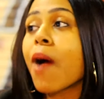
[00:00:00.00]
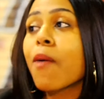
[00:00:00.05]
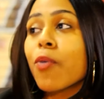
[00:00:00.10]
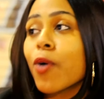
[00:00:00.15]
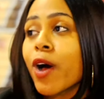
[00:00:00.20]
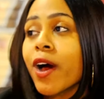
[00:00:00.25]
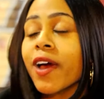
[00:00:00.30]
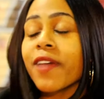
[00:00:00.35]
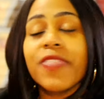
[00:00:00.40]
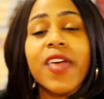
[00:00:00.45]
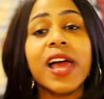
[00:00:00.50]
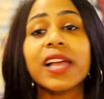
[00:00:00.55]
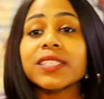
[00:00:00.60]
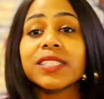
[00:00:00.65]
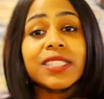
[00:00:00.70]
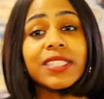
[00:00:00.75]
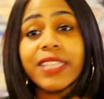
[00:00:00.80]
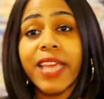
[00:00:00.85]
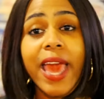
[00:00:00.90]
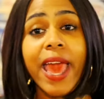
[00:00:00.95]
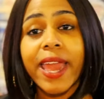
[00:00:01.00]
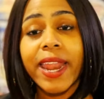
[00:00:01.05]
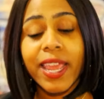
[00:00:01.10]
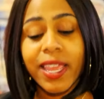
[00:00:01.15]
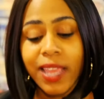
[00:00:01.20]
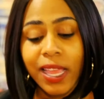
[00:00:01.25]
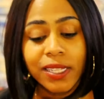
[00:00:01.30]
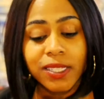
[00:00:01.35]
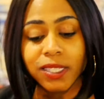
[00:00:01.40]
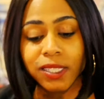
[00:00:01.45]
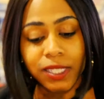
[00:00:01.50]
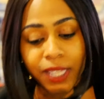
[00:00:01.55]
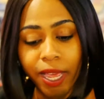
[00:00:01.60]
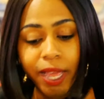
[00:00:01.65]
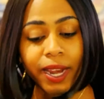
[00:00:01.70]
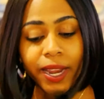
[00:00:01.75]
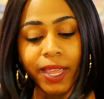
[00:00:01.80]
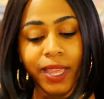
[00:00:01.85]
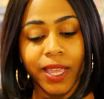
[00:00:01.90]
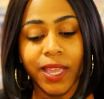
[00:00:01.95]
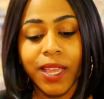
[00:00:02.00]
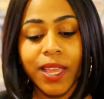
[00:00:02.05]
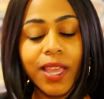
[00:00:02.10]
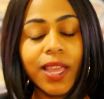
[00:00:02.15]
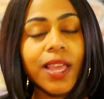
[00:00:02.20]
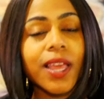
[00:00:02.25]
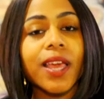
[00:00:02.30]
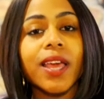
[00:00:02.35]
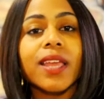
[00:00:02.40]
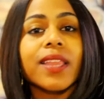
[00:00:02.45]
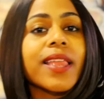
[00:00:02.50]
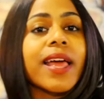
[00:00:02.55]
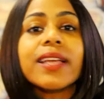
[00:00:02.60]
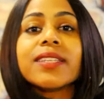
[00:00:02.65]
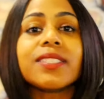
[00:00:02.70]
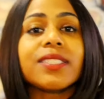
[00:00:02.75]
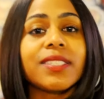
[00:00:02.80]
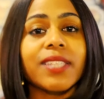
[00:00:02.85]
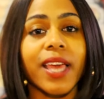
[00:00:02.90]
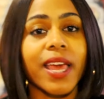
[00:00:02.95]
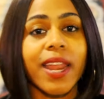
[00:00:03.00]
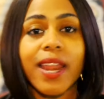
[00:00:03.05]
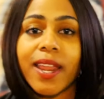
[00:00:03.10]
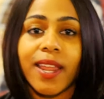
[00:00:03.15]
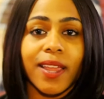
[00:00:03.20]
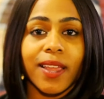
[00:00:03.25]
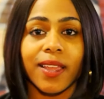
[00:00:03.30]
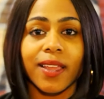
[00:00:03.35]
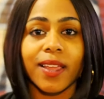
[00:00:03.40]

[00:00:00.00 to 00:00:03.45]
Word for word: would. That's Diddy. That's Diddy. That's Diddy.